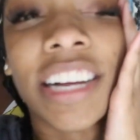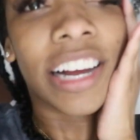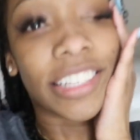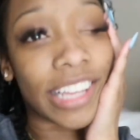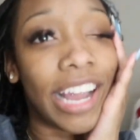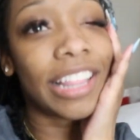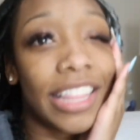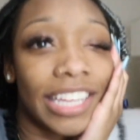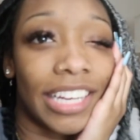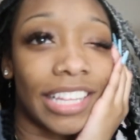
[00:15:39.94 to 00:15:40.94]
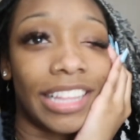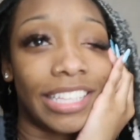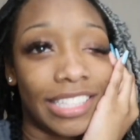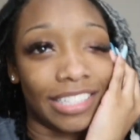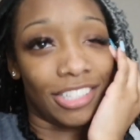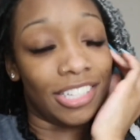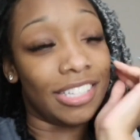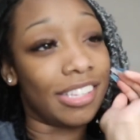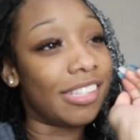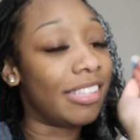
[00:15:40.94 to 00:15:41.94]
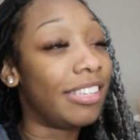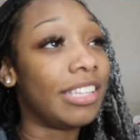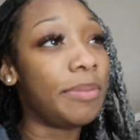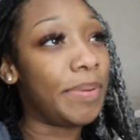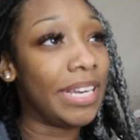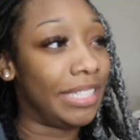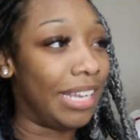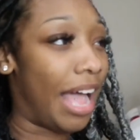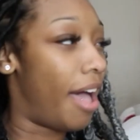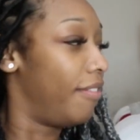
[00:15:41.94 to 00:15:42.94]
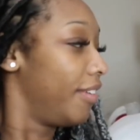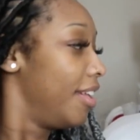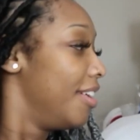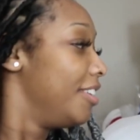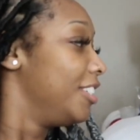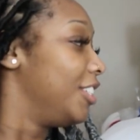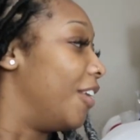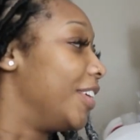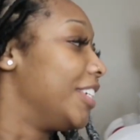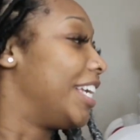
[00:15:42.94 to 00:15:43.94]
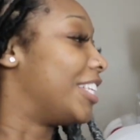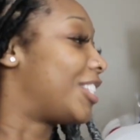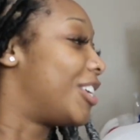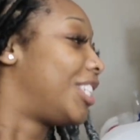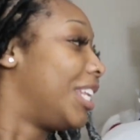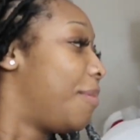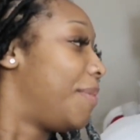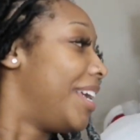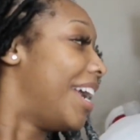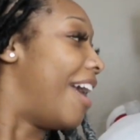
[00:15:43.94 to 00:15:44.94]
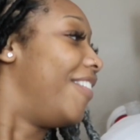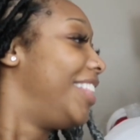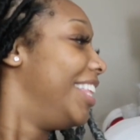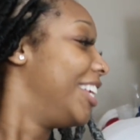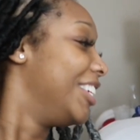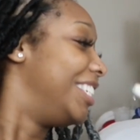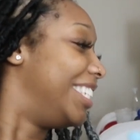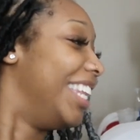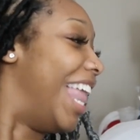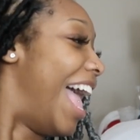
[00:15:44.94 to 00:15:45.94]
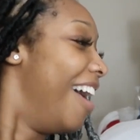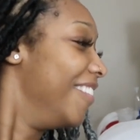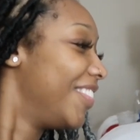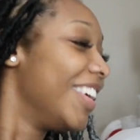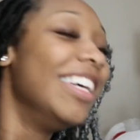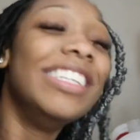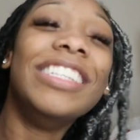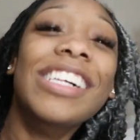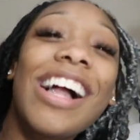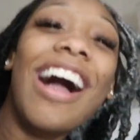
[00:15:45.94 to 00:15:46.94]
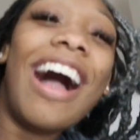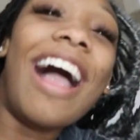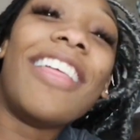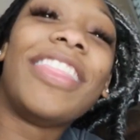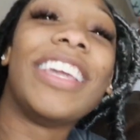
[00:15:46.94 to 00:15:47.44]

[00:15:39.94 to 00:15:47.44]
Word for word: you guys. I think this is just sleepiness laugh. You know when you get so sleepy, everything, you just laugh. Yeah.